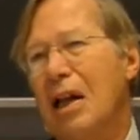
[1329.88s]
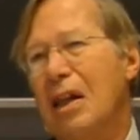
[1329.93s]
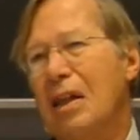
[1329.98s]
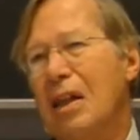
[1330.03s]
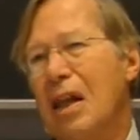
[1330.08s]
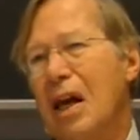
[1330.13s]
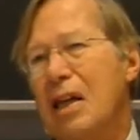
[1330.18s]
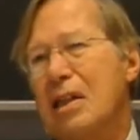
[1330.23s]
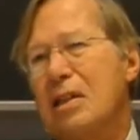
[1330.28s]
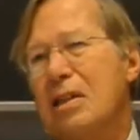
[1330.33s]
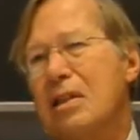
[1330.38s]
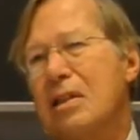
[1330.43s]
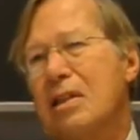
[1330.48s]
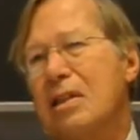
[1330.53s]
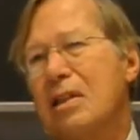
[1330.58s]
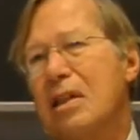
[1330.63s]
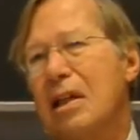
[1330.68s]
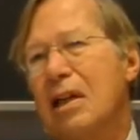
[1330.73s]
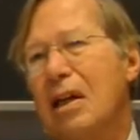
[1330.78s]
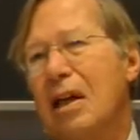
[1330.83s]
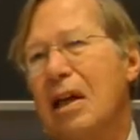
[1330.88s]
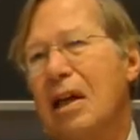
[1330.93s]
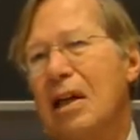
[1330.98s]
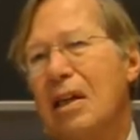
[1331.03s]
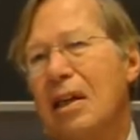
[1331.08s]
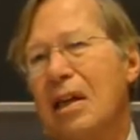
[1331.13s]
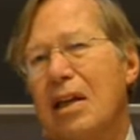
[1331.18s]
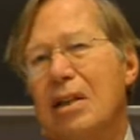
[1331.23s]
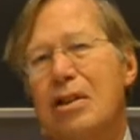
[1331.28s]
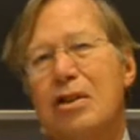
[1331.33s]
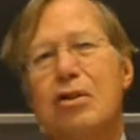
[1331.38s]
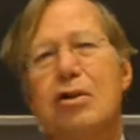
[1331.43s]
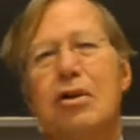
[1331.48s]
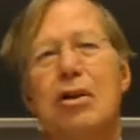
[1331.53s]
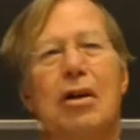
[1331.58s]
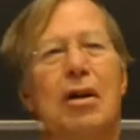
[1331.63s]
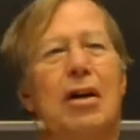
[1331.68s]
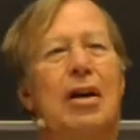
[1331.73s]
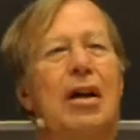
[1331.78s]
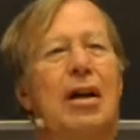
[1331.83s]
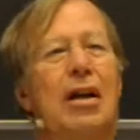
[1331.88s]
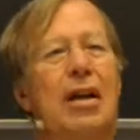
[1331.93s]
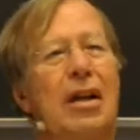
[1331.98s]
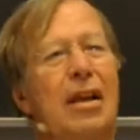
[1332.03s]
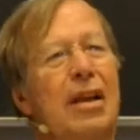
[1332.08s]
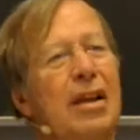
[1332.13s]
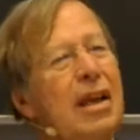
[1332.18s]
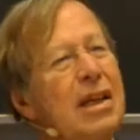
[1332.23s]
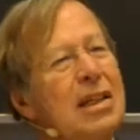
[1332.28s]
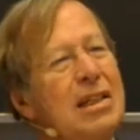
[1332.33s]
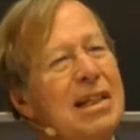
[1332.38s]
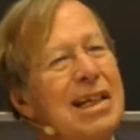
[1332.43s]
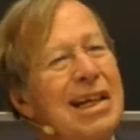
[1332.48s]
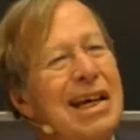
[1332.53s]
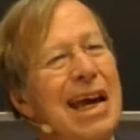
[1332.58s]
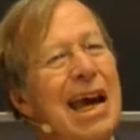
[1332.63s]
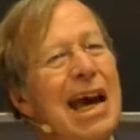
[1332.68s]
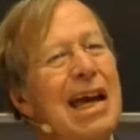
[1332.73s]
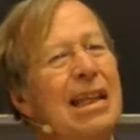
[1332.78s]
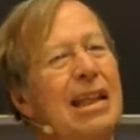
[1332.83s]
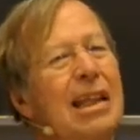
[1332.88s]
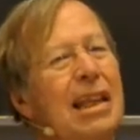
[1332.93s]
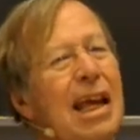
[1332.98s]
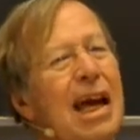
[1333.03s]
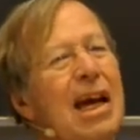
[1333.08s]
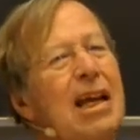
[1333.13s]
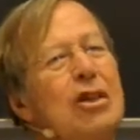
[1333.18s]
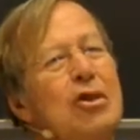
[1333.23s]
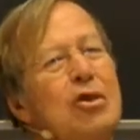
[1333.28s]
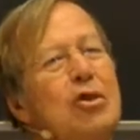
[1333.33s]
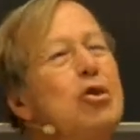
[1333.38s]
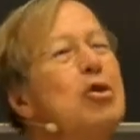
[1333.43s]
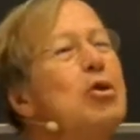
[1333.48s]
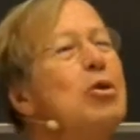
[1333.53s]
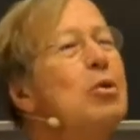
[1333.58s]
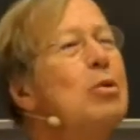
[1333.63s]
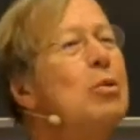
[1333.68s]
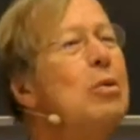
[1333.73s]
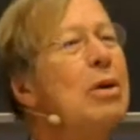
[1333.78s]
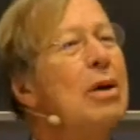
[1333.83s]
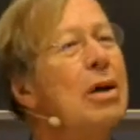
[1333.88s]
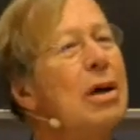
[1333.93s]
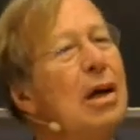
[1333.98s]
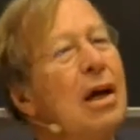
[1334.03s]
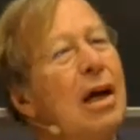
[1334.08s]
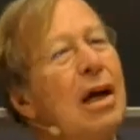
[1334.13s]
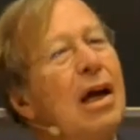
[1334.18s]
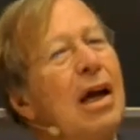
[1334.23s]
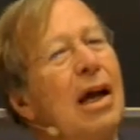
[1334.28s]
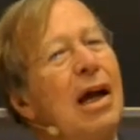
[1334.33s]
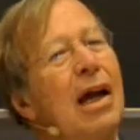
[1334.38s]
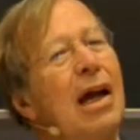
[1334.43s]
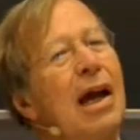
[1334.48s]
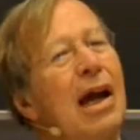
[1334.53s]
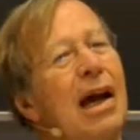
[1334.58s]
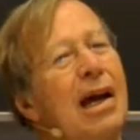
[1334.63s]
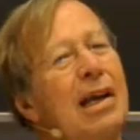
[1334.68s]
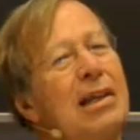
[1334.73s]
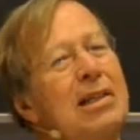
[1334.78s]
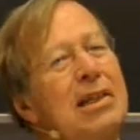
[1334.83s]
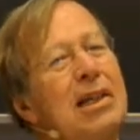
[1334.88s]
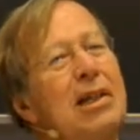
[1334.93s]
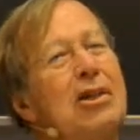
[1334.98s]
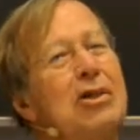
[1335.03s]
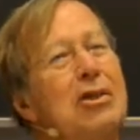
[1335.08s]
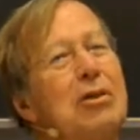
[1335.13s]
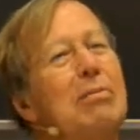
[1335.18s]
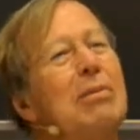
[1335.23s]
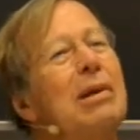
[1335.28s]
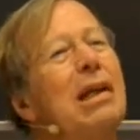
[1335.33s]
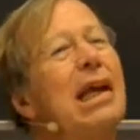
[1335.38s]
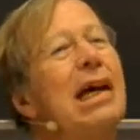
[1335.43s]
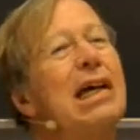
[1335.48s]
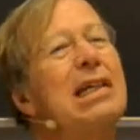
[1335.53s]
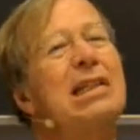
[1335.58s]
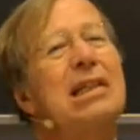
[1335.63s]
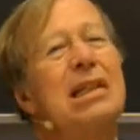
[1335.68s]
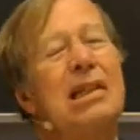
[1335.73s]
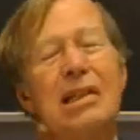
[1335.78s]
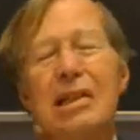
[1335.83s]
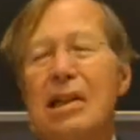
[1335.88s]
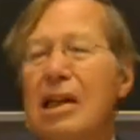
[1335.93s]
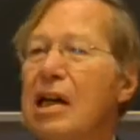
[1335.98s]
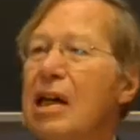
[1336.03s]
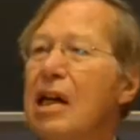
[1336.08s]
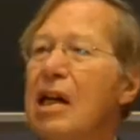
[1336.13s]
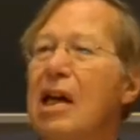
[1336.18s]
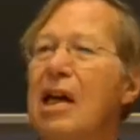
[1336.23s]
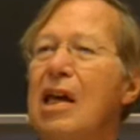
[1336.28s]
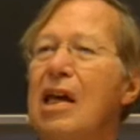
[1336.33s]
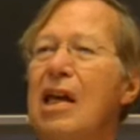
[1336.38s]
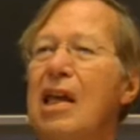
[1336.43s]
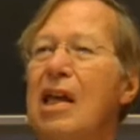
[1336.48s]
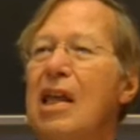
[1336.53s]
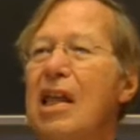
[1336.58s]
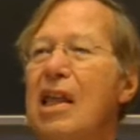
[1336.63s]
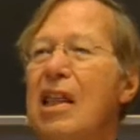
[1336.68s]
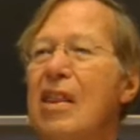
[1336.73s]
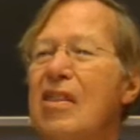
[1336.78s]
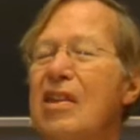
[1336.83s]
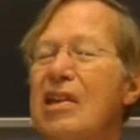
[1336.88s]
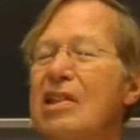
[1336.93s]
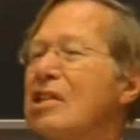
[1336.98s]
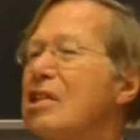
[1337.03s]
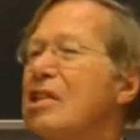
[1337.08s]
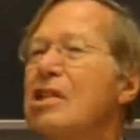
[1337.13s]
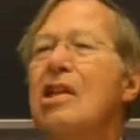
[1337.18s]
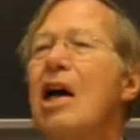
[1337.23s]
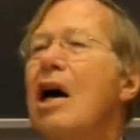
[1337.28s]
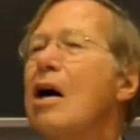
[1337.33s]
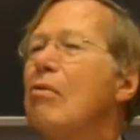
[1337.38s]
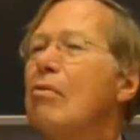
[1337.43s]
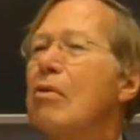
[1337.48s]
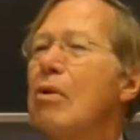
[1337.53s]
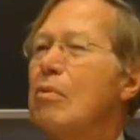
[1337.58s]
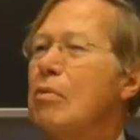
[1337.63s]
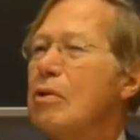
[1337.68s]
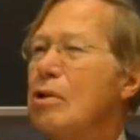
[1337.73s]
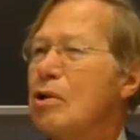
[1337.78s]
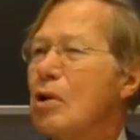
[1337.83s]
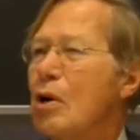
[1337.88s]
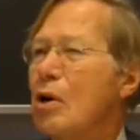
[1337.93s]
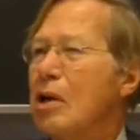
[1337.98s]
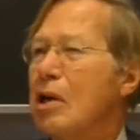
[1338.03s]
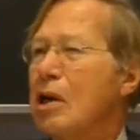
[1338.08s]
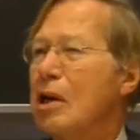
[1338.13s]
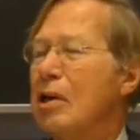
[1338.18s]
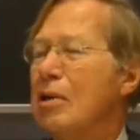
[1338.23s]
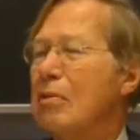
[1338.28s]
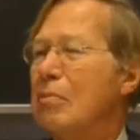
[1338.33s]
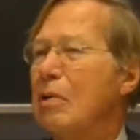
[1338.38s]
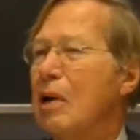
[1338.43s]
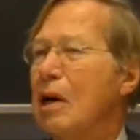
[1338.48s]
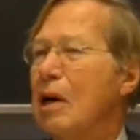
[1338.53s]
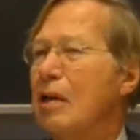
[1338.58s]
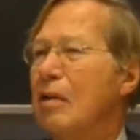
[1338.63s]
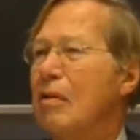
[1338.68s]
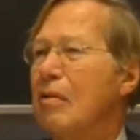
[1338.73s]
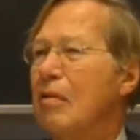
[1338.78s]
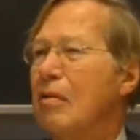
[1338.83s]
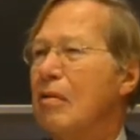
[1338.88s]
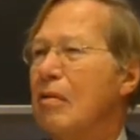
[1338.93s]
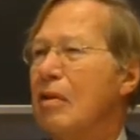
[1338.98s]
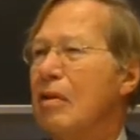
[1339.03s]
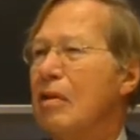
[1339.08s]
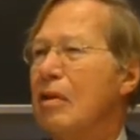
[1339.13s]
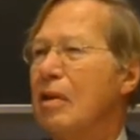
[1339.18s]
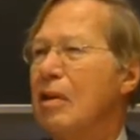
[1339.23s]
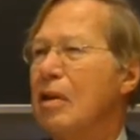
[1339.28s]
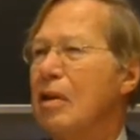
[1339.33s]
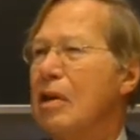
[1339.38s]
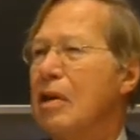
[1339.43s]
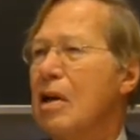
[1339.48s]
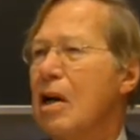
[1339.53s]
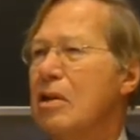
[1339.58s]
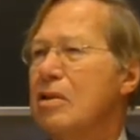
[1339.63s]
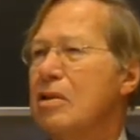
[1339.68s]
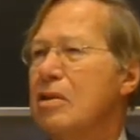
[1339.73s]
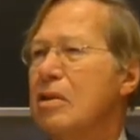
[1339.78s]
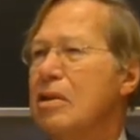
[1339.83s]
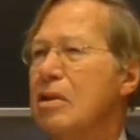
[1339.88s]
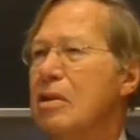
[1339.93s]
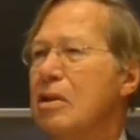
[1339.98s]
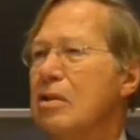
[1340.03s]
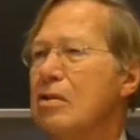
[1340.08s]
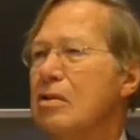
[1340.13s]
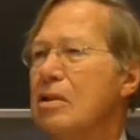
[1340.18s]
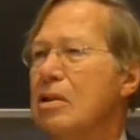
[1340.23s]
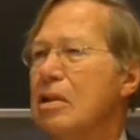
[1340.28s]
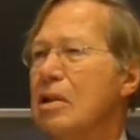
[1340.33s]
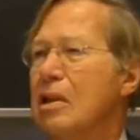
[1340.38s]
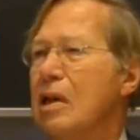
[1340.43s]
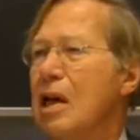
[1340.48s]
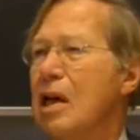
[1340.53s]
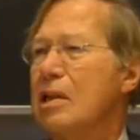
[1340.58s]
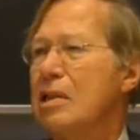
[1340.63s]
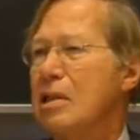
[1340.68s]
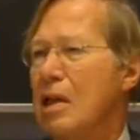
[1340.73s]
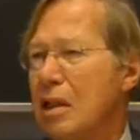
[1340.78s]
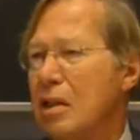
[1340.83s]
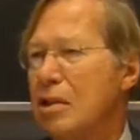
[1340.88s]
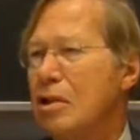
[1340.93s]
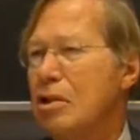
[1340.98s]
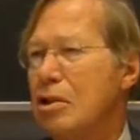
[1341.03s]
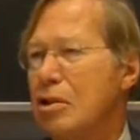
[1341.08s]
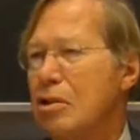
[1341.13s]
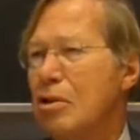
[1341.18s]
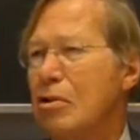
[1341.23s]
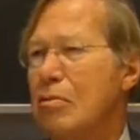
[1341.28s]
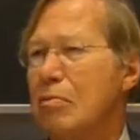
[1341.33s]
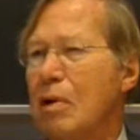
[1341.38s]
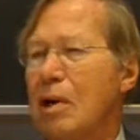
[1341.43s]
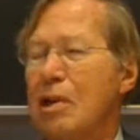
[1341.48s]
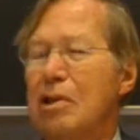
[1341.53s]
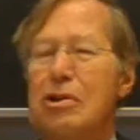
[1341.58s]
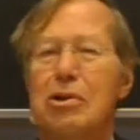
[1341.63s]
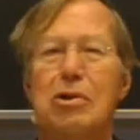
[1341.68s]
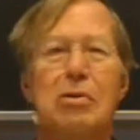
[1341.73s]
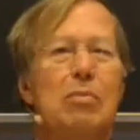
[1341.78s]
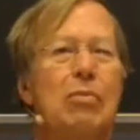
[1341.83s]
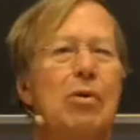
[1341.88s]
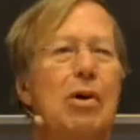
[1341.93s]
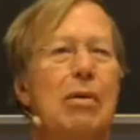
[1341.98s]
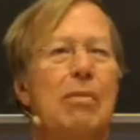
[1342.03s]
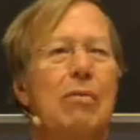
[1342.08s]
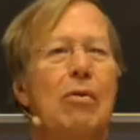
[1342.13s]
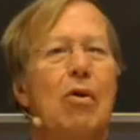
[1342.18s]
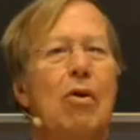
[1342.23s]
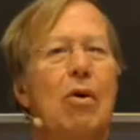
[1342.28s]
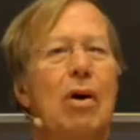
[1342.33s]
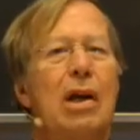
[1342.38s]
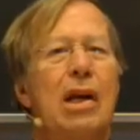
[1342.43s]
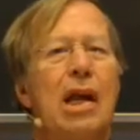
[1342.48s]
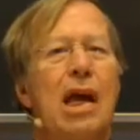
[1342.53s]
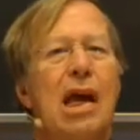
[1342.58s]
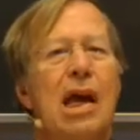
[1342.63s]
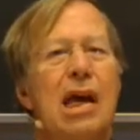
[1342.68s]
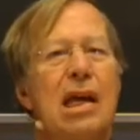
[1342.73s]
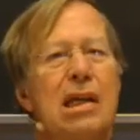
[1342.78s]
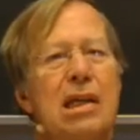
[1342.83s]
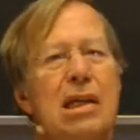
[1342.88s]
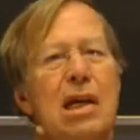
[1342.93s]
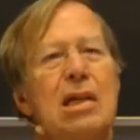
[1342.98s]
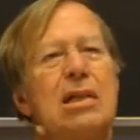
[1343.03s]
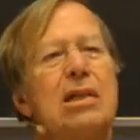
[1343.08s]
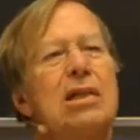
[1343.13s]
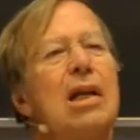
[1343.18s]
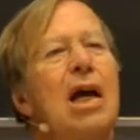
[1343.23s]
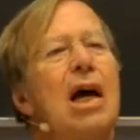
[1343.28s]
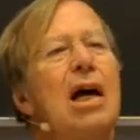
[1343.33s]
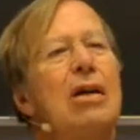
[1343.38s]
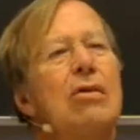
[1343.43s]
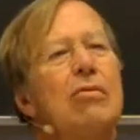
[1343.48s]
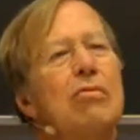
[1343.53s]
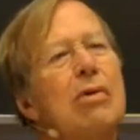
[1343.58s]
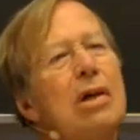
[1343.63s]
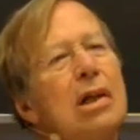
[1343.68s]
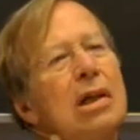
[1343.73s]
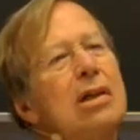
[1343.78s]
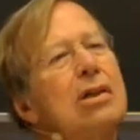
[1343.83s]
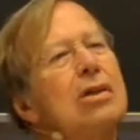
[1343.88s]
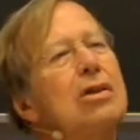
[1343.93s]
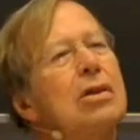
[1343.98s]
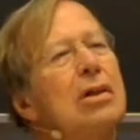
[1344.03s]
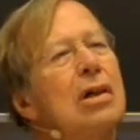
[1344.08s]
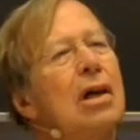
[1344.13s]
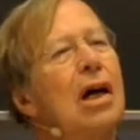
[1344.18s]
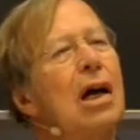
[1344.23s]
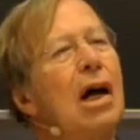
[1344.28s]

let's get that Jew and teach him a lesson. This is not what we're talking about. The Constitution, as understood by the Supreme Court, does not protect